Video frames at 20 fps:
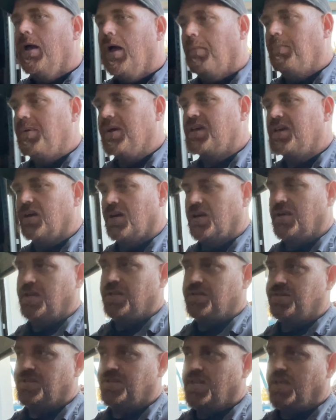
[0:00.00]

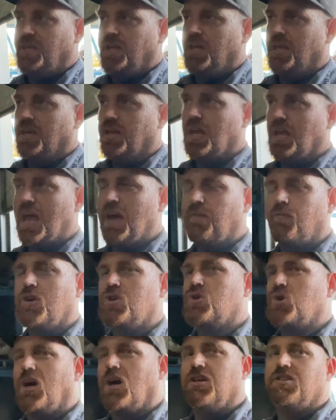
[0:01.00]
because every
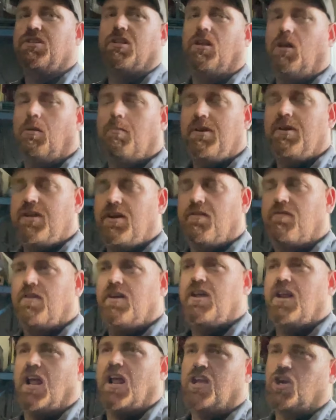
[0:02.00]
truck is a little bit
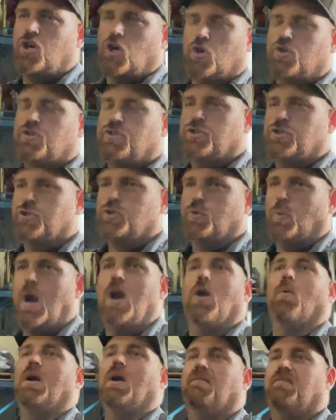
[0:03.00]
different, and I curse and
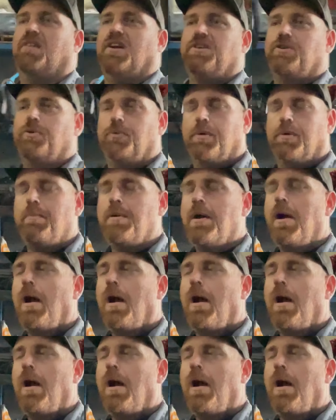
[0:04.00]
swear whenever I do them